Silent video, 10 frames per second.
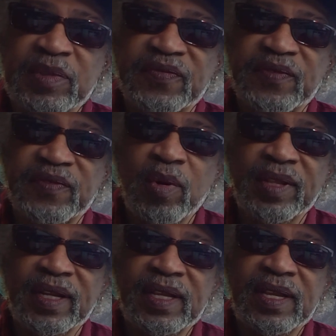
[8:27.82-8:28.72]
for more
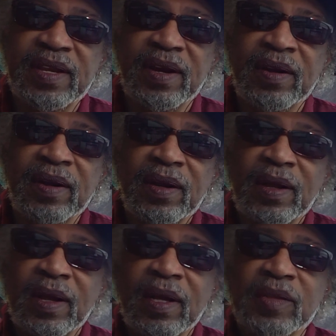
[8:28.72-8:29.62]
than a year.
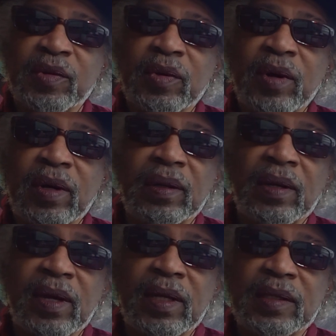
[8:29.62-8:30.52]
Through
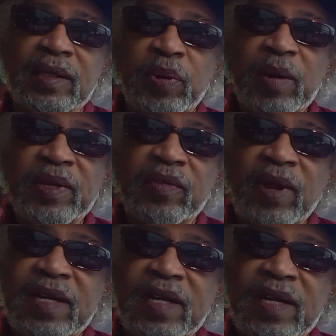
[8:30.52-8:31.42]
the public
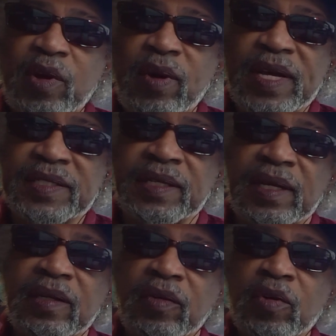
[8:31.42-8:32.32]
records request,
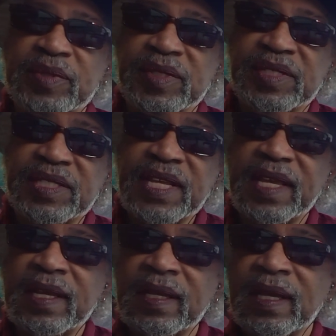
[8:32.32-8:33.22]
the groups are
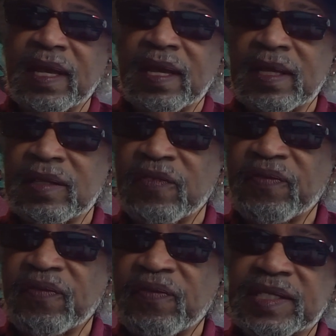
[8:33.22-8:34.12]
seeking the
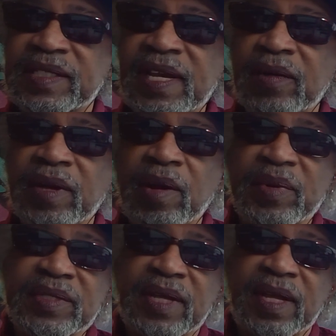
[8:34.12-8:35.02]
fleet's tail
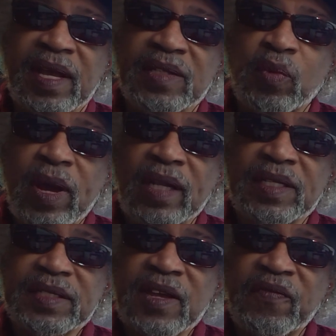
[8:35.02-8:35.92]
numbers, as well
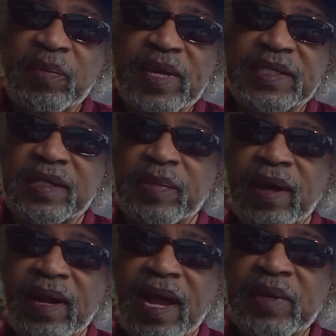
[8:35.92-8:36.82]
as information
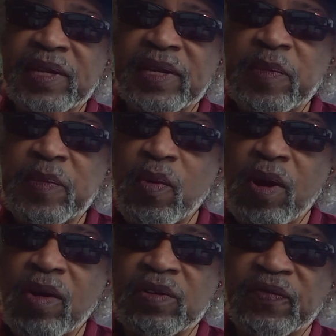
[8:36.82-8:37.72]
about how many people
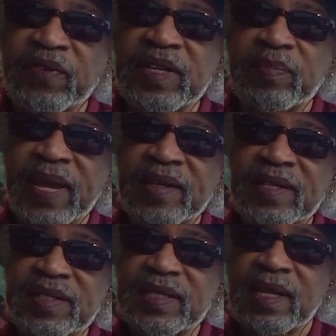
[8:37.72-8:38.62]
work on the fleet
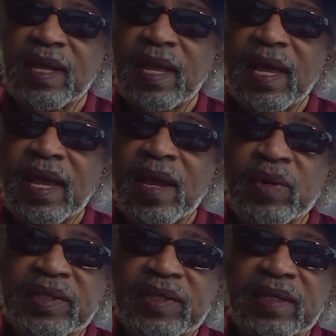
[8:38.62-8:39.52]
maintenance and
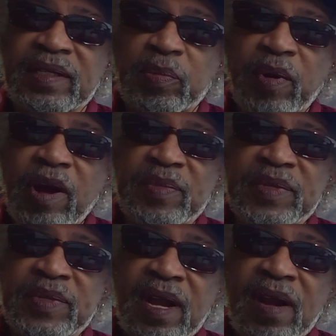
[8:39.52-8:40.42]
within the
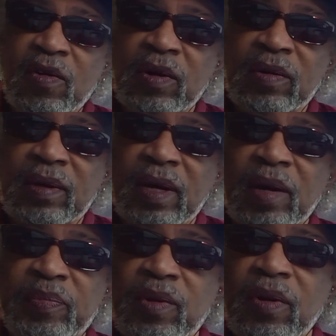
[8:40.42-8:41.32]
department's Aero
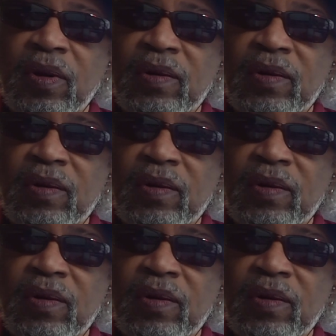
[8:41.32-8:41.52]
Bureau.